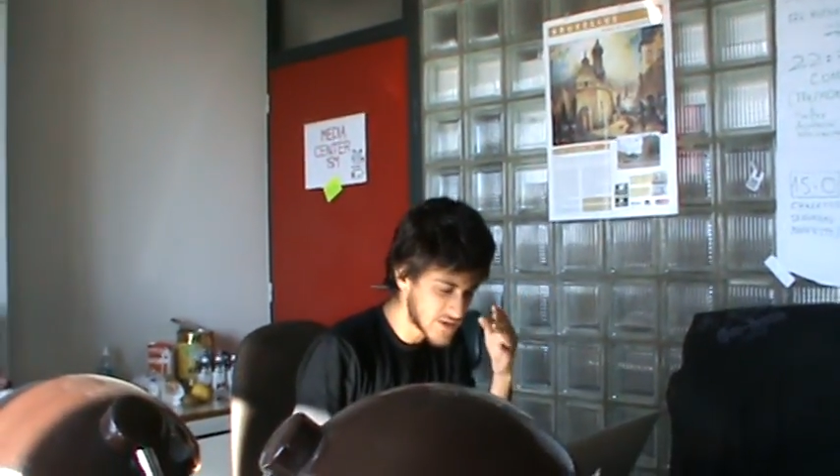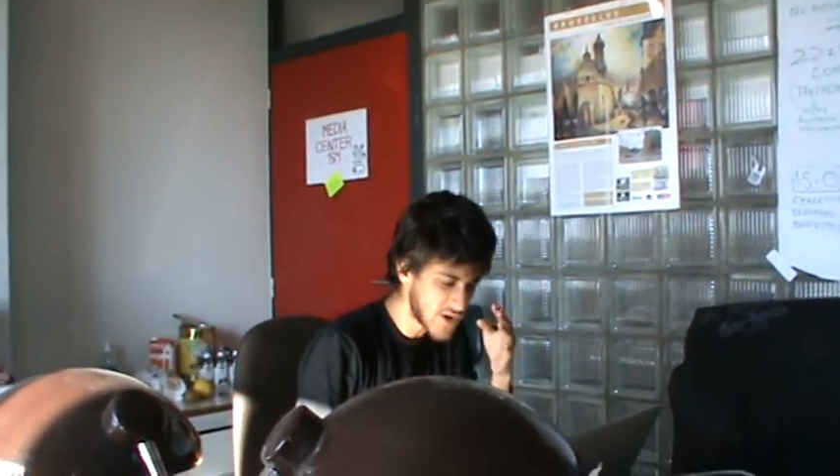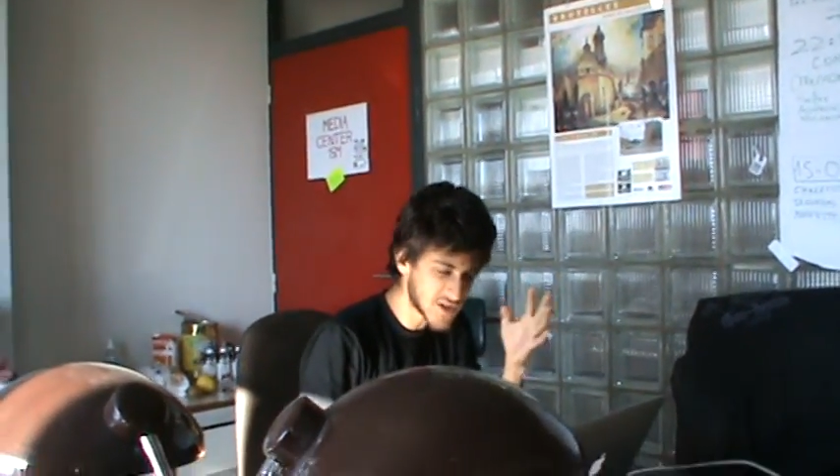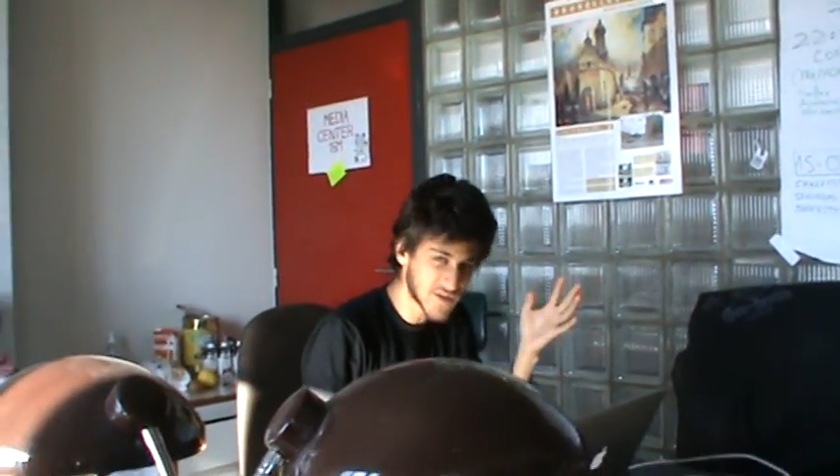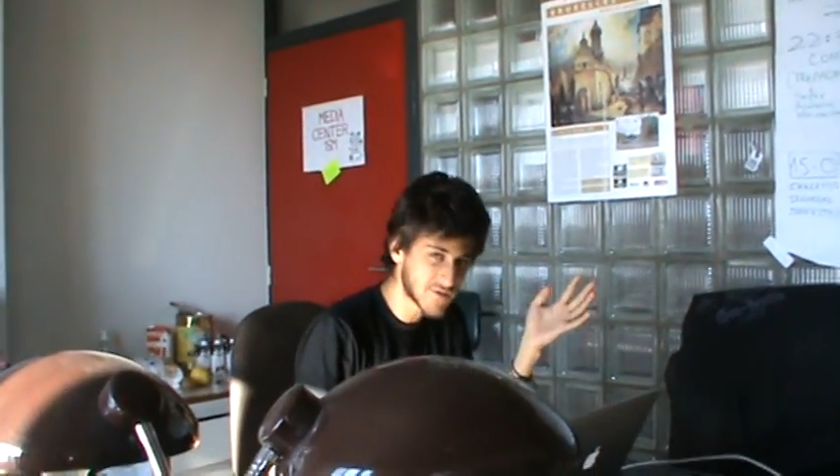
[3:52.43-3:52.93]

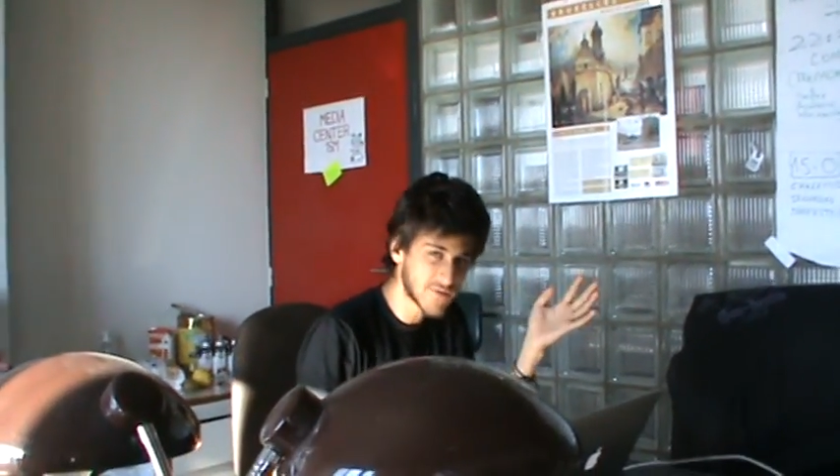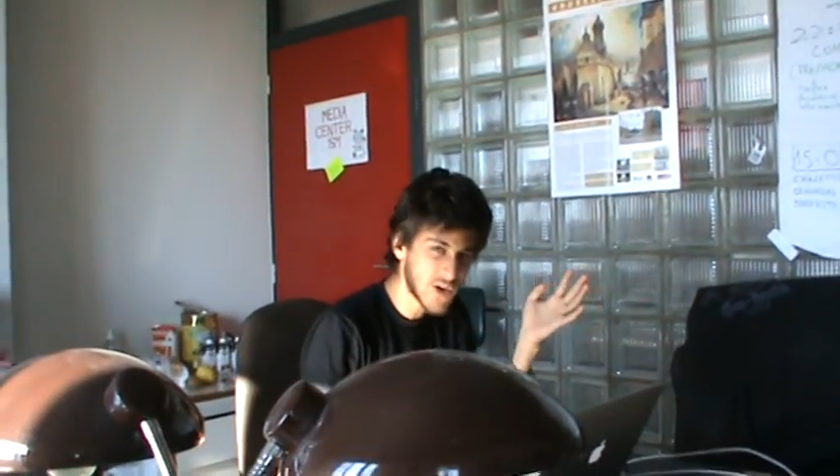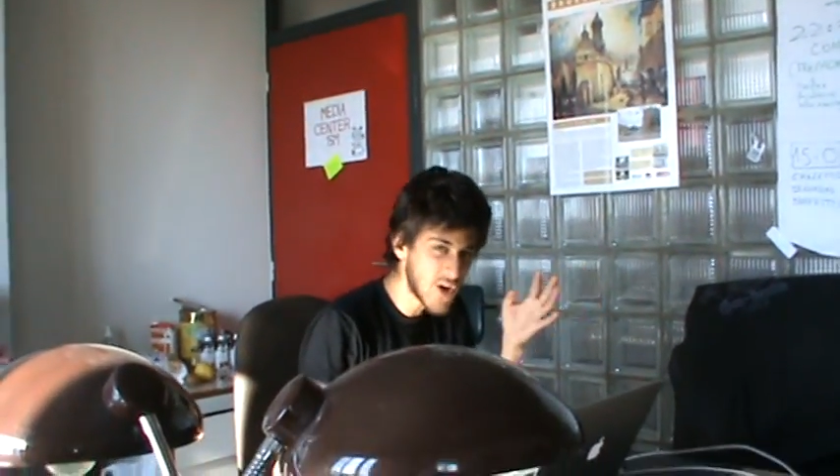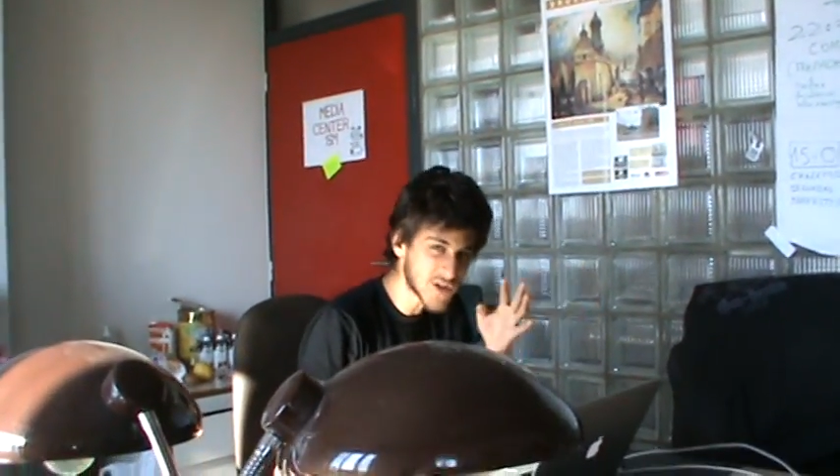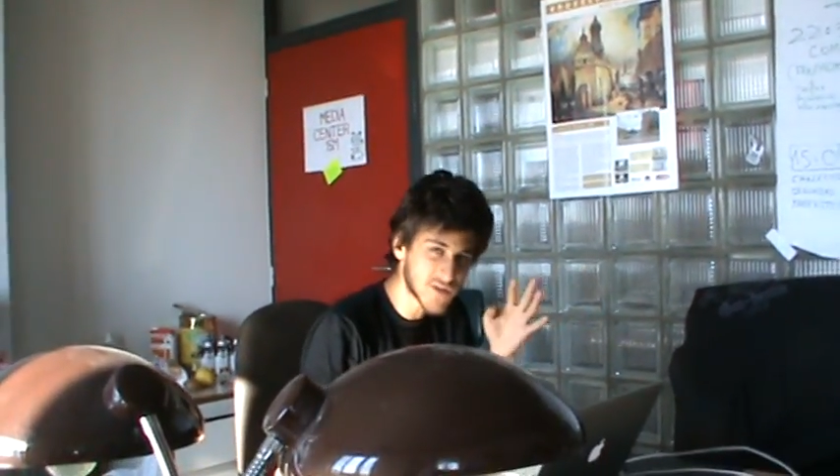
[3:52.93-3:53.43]
lots
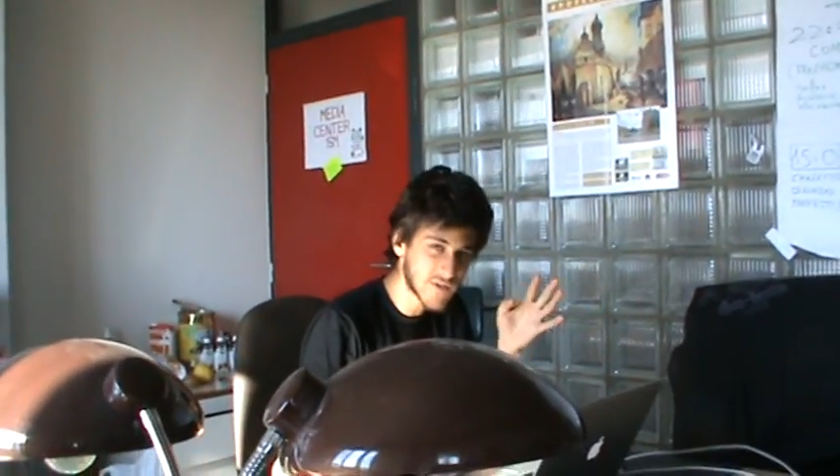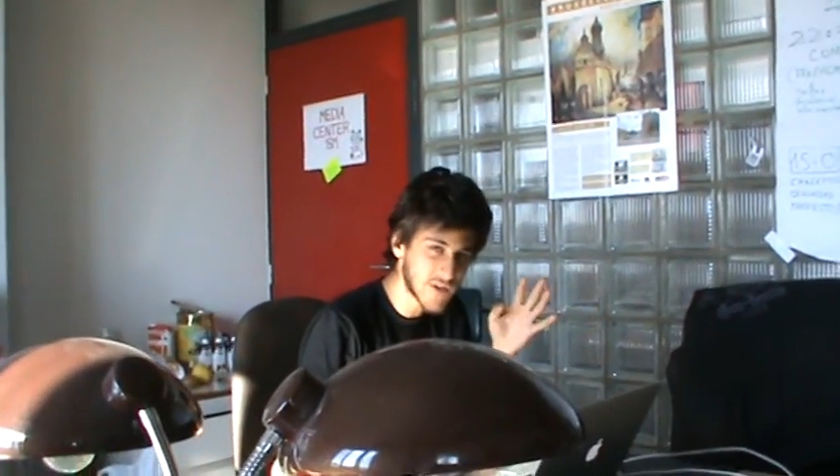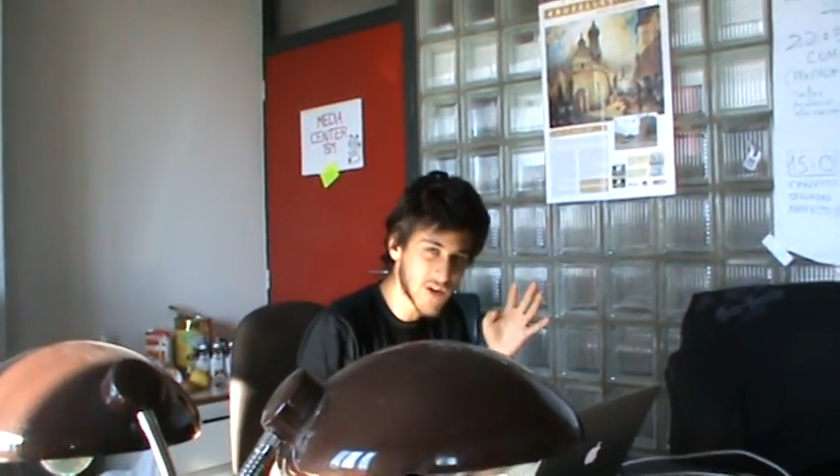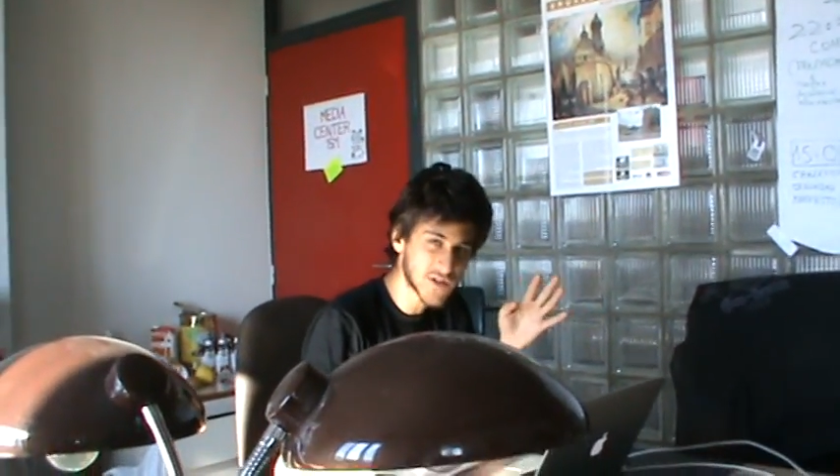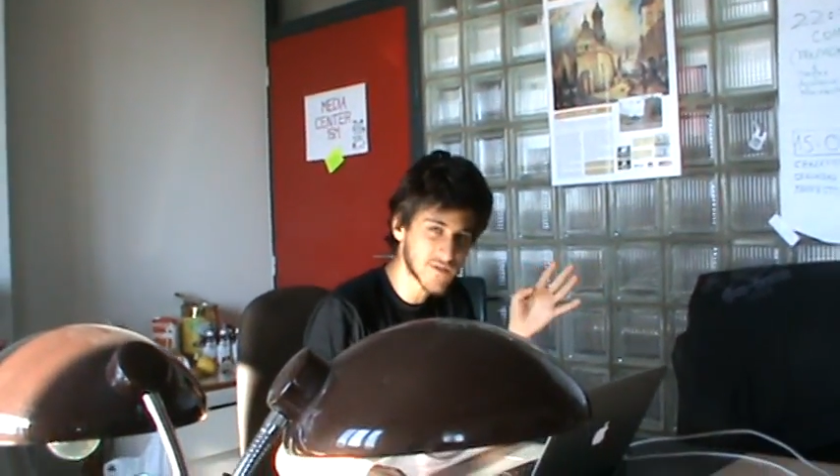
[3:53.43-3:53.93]

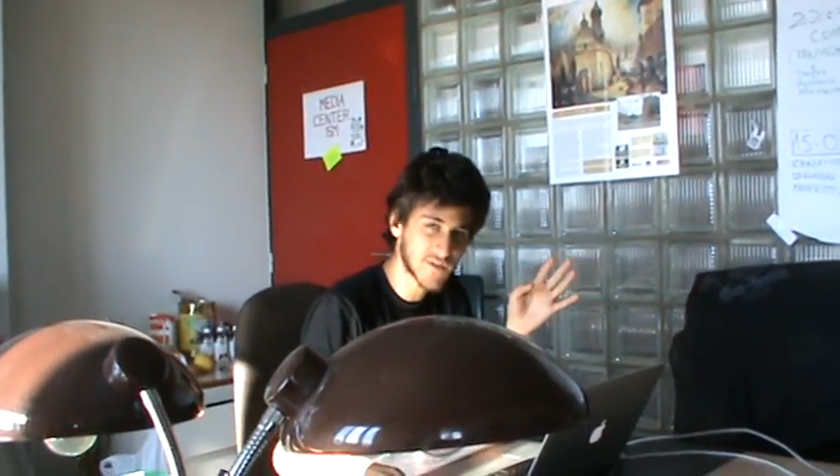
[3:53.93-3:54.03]
of